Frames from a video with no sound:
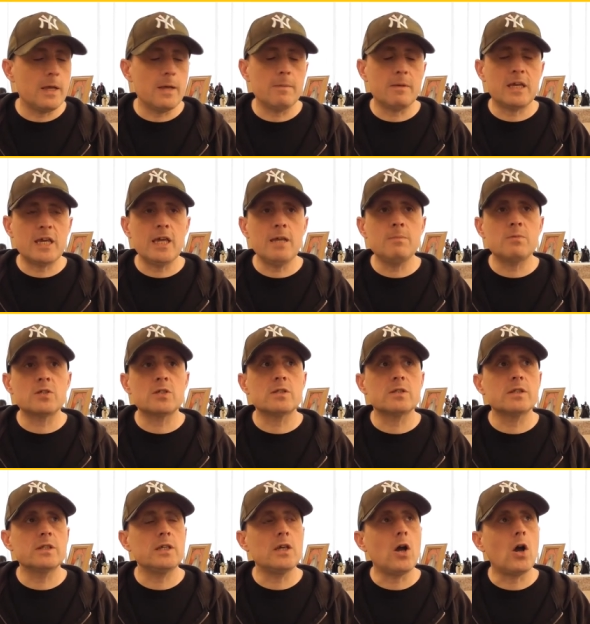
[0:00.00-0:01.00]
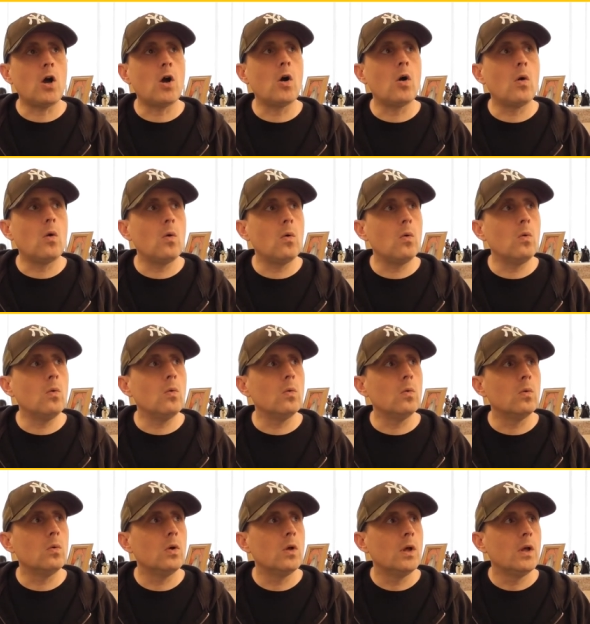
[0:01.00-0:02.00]
it keeps the
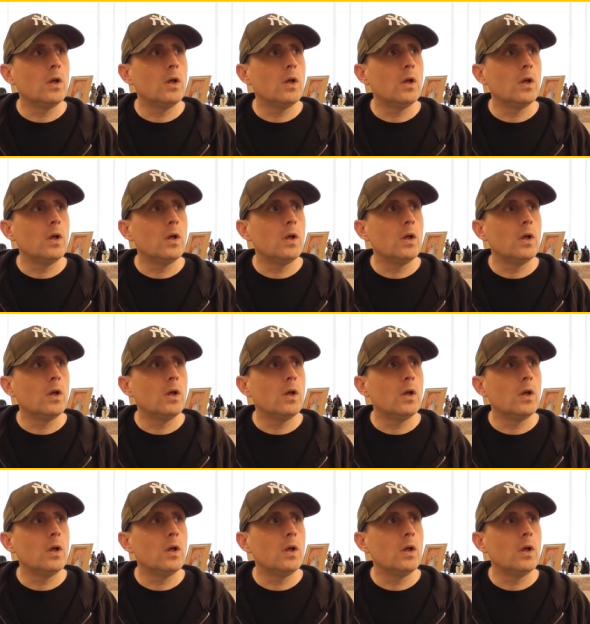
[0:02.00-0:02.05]
whole